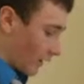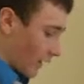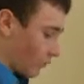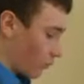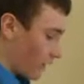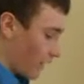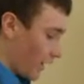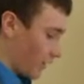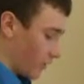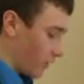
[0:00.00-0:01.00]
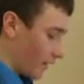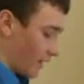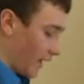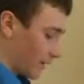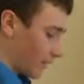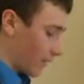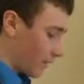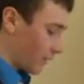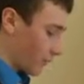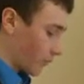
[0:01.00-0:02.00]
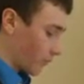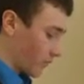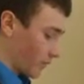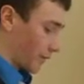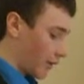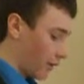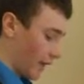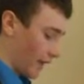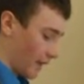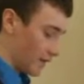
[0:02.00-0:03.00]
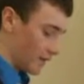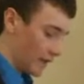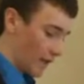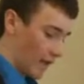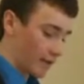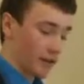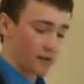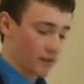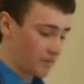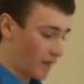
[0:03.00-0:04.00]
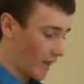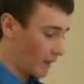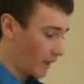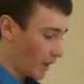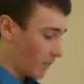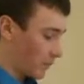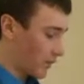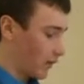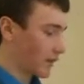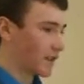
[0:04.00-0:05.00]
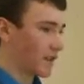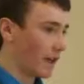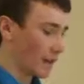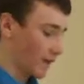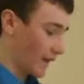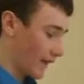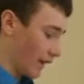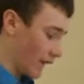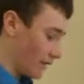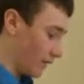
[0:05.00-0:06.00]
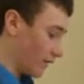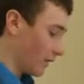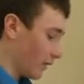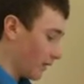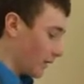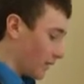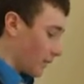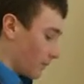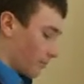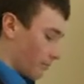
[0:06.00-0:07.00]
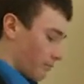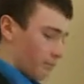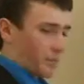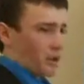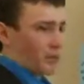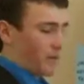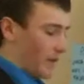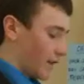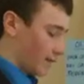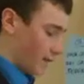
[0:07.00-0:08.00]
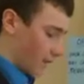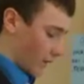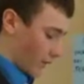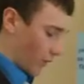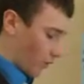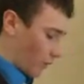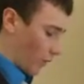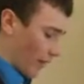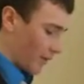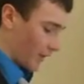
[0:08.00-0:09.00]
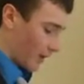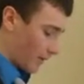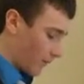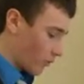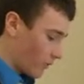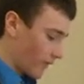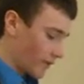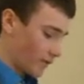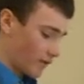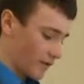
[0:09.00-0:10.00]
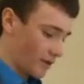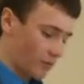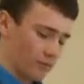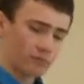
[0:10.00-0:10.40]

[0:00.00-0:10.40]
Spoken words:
As one nation, we can take the problems of the world into our own hands and act not despite, but alongside the United Nations. But you must be asking yourselves, why would Canada be more effective on its own?